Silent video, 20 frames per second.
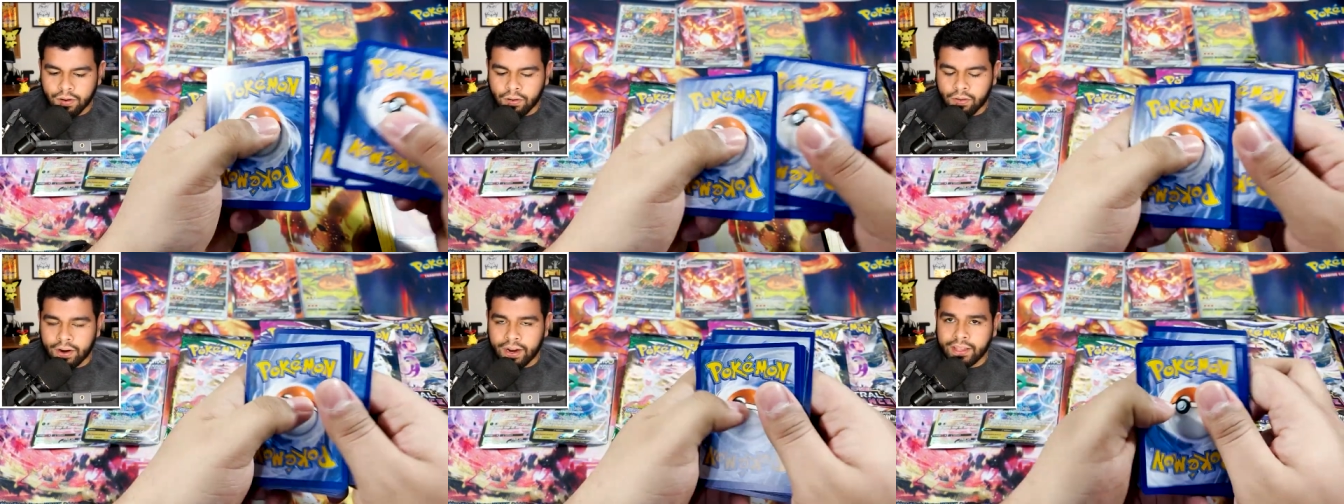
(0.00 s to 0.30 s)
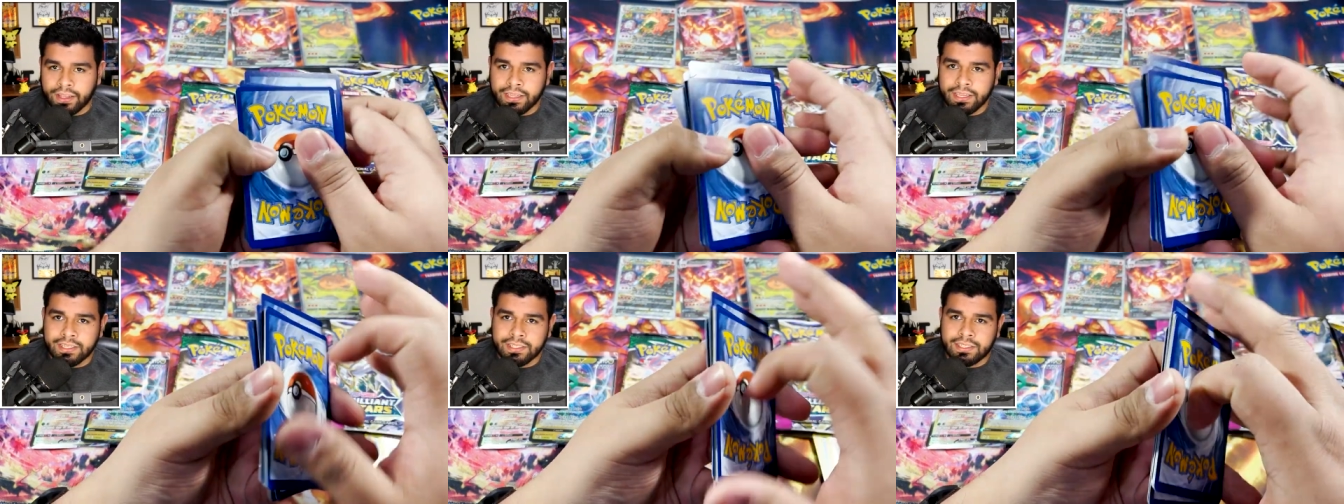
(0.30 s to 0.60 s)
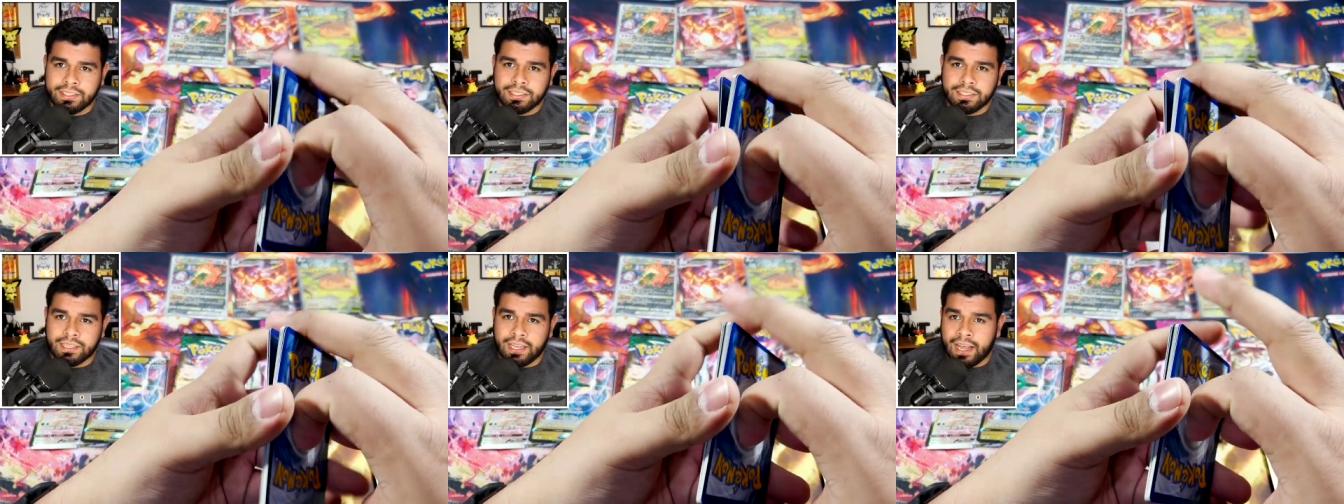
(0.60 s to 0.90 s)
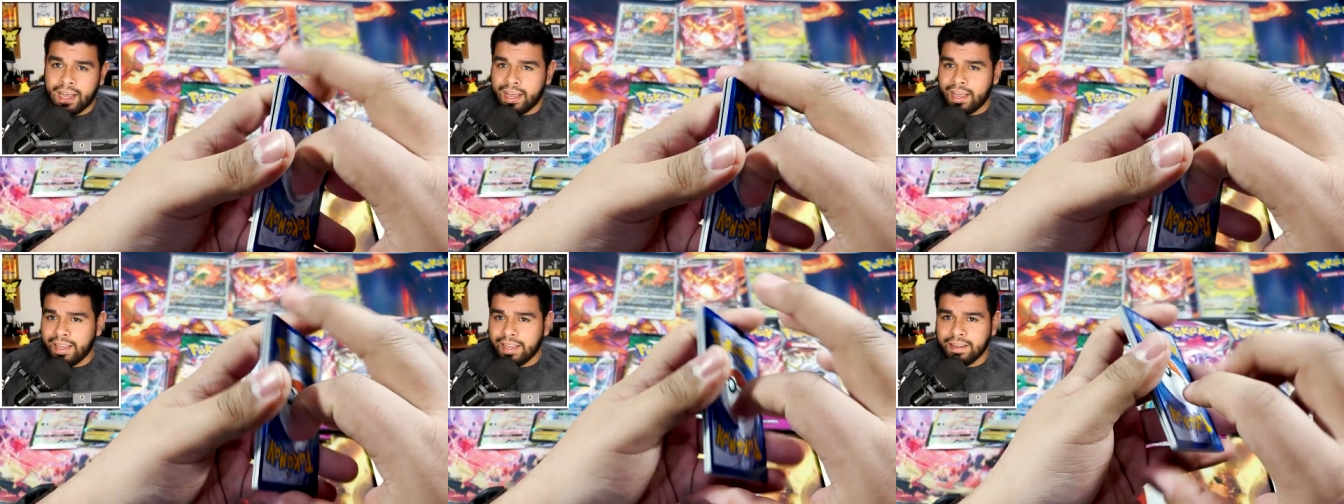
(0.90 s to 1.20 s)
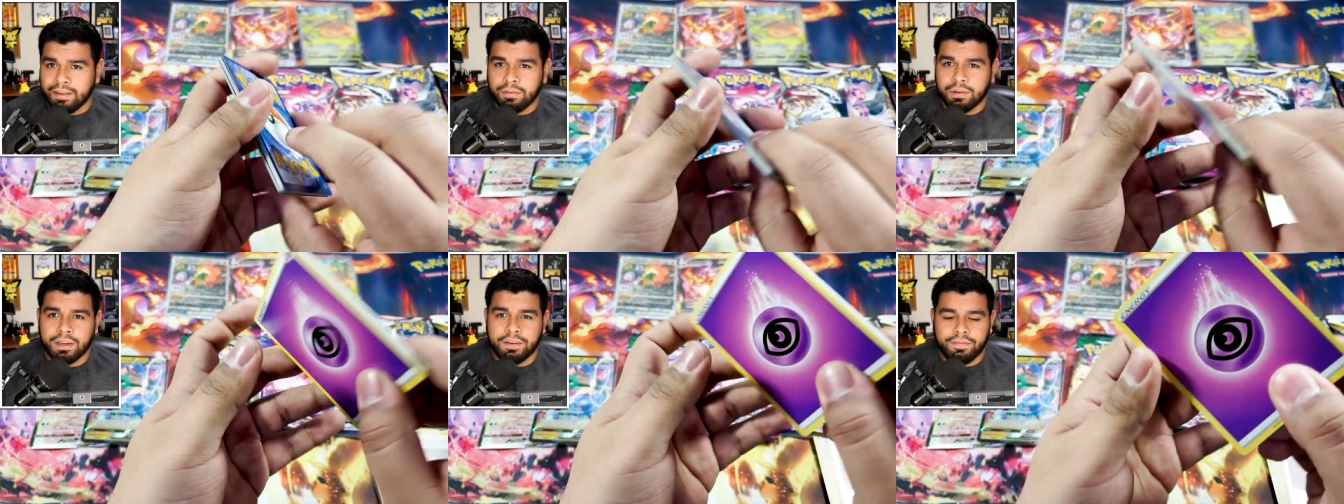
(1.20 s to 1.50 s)
or at least
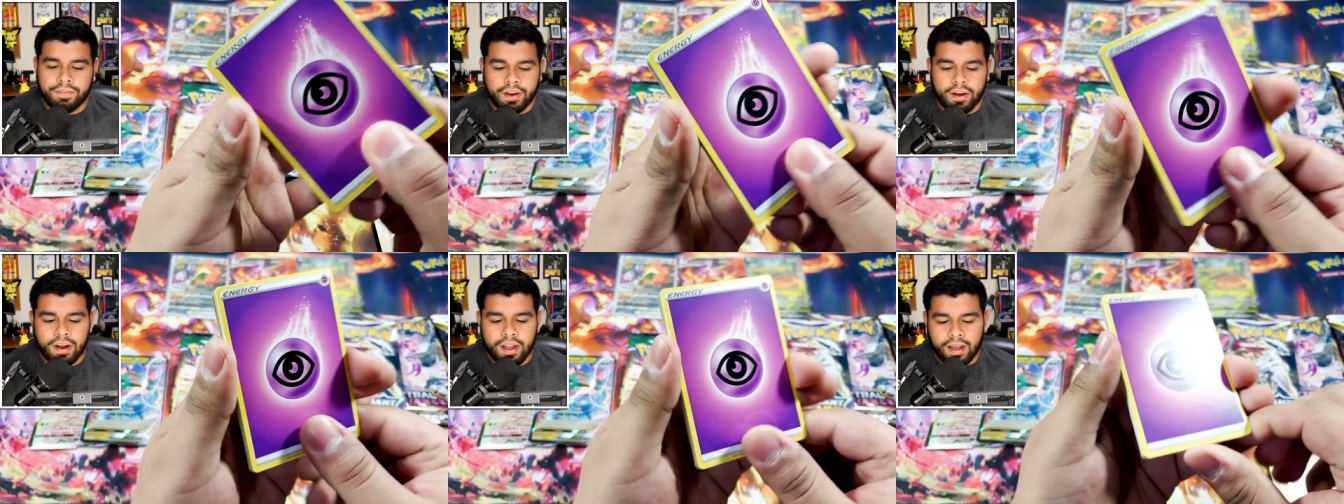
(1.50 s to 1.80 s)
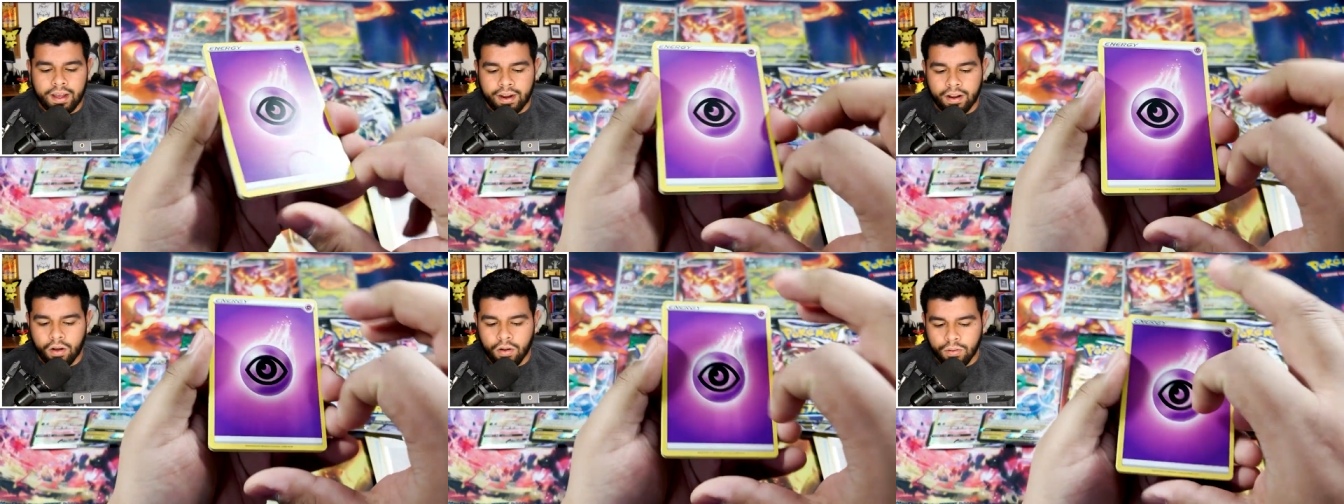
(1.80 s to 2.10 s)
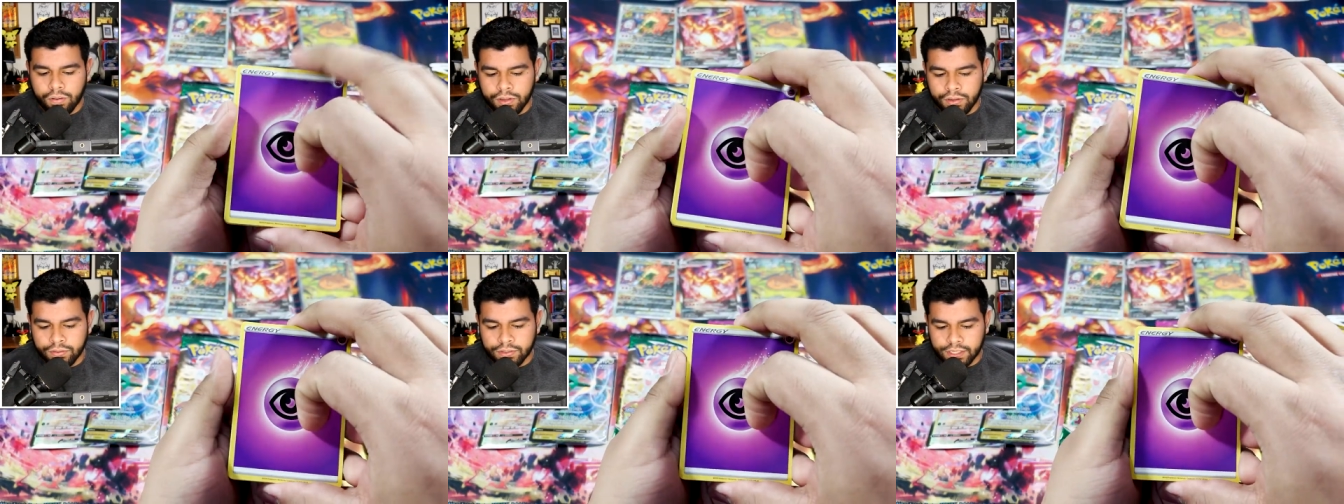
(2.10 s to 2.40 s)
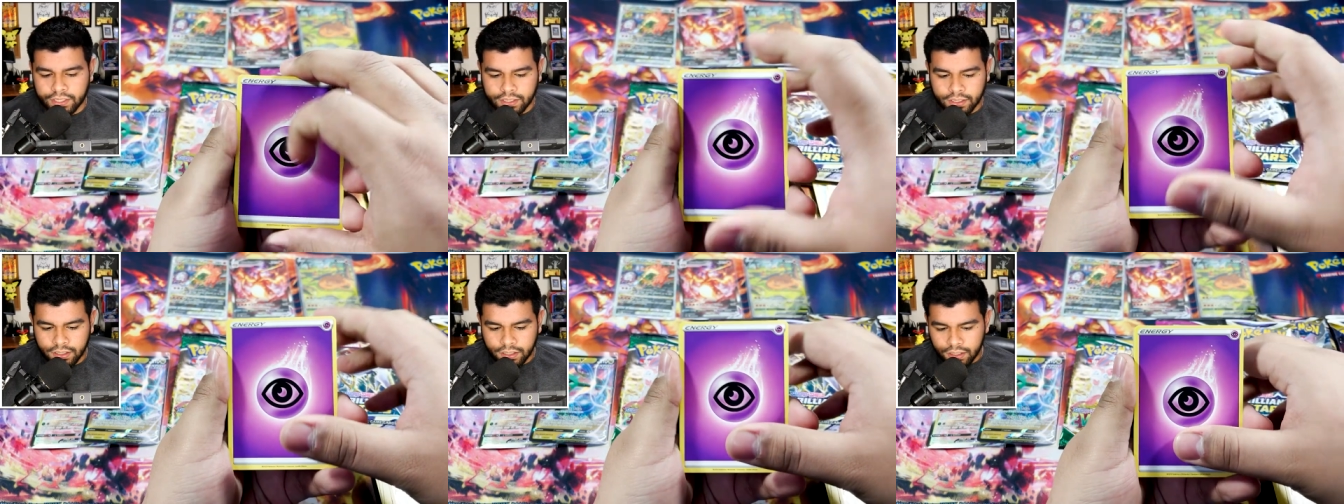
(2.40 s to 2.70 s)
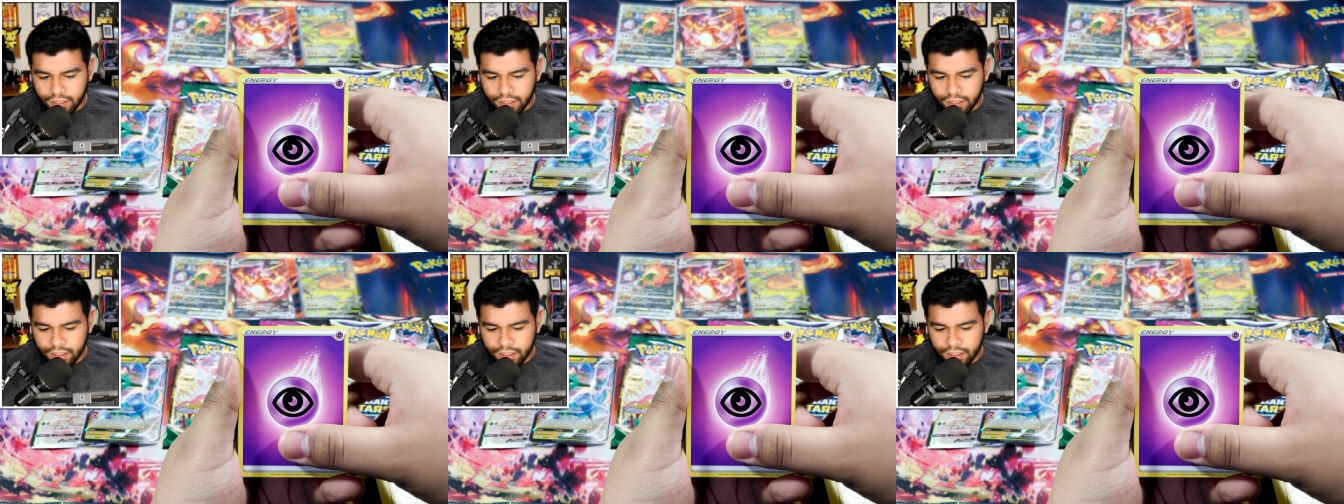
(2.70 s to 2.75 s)
I figure out how to use it.